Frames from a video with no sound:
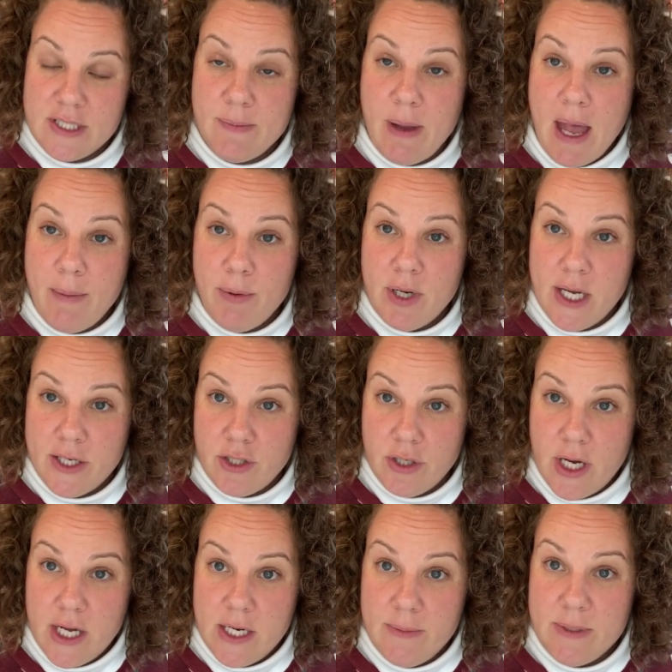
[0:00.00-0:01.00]
some haberdashery
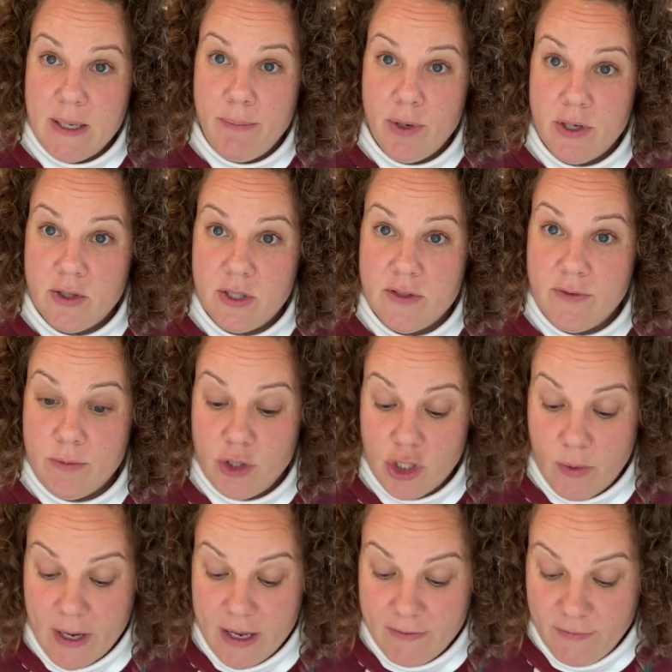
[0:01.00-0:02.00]
items I purchased from
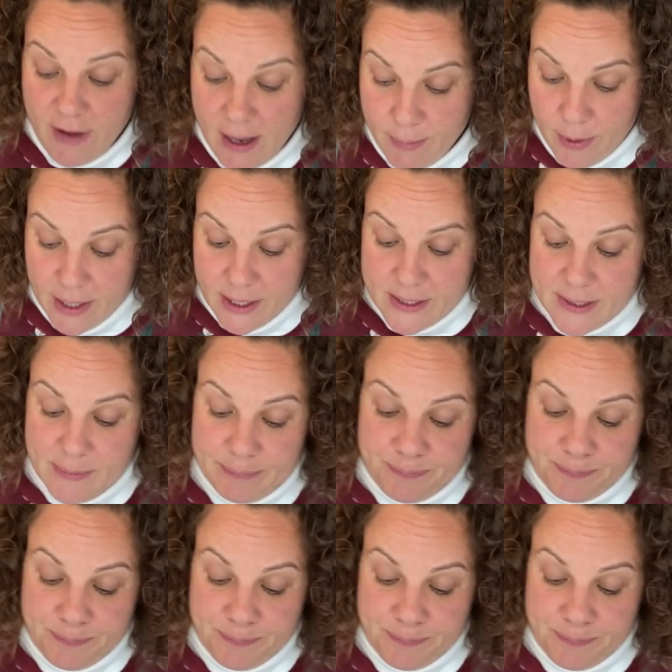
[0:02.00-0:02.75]
Joann Fabrics.